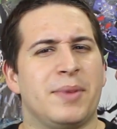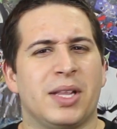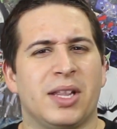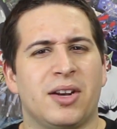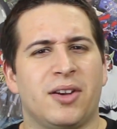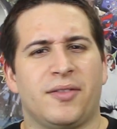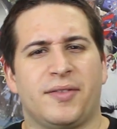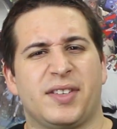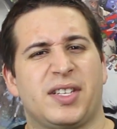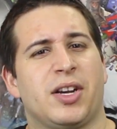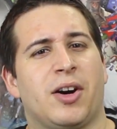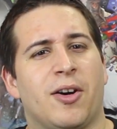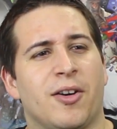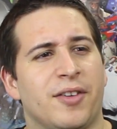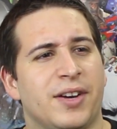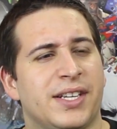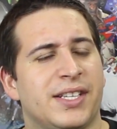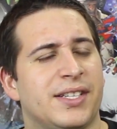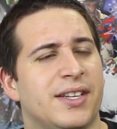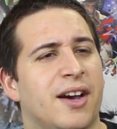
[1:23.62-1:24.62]
me a little of
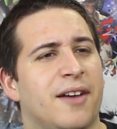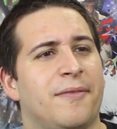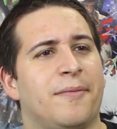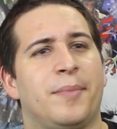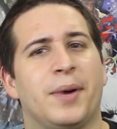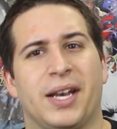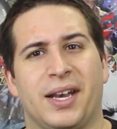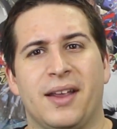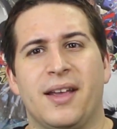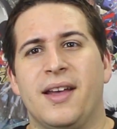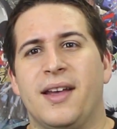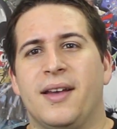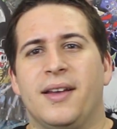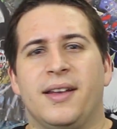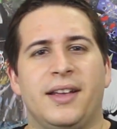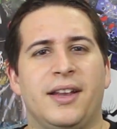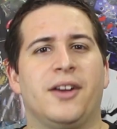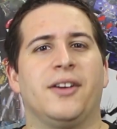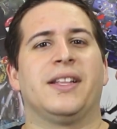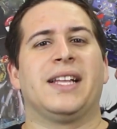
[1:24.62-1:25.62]
Atari stuff, but
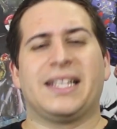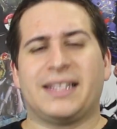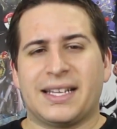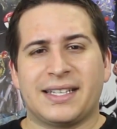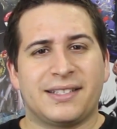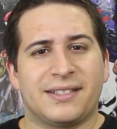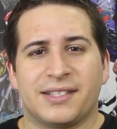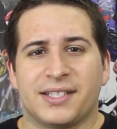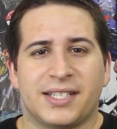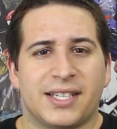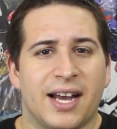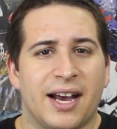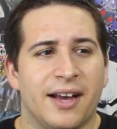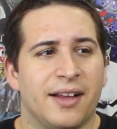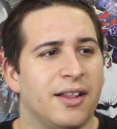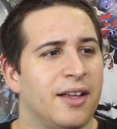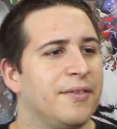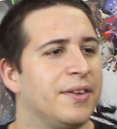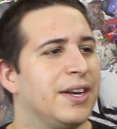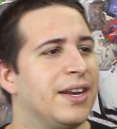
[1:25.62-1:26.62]
that's the style of